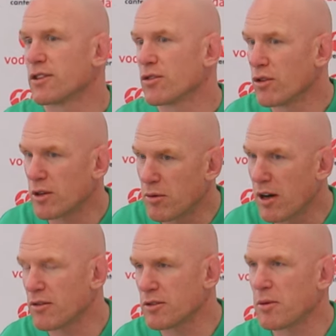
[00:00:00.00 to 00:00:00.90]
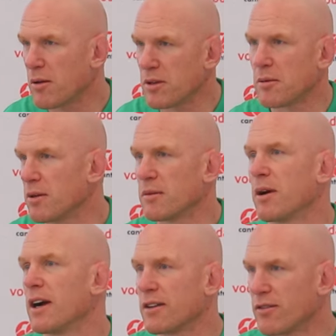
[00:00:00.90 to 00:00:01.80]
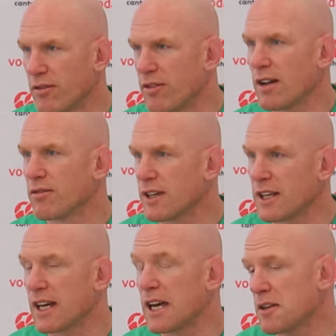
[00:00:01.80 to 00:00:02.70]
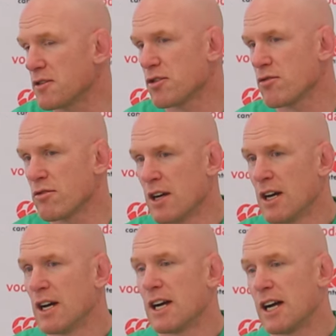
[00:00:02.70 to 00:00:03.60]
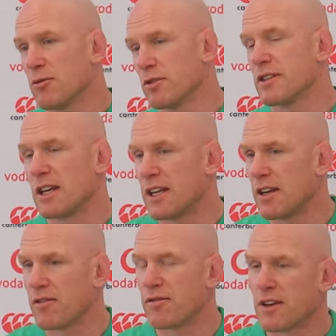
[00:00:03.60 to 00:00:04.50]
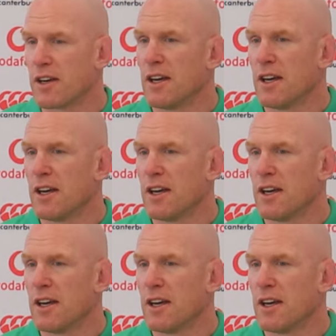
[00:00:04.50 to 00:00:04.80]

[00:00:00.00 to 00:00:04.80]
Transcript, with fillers: And Tony Brown was probably a big part of evolving it again. So I would say they've,